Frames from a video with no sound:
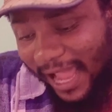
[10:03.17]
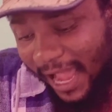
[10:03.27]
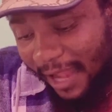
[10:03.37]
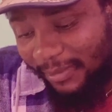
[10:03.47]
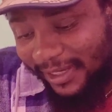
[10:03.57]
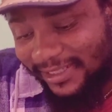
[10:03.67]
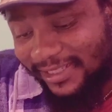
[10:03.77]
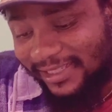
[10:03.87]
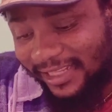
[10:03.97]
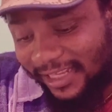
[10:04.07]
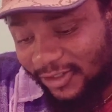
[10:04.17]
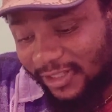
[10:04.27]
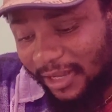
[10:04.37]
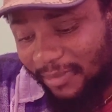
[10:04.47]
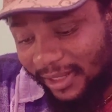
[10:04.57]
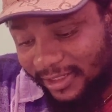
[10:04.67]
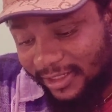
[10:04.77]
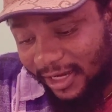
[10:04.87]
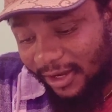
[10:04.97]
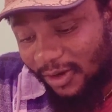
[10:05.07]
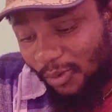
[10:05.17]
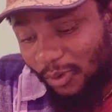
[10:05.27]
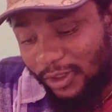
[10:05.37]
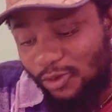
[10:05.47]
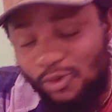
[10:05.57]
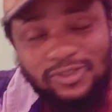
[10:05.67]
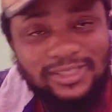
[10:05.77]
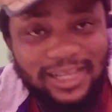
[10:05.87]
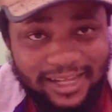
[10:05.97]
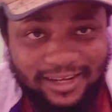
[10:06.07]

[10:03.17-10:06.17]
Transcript: international manager with no salary." He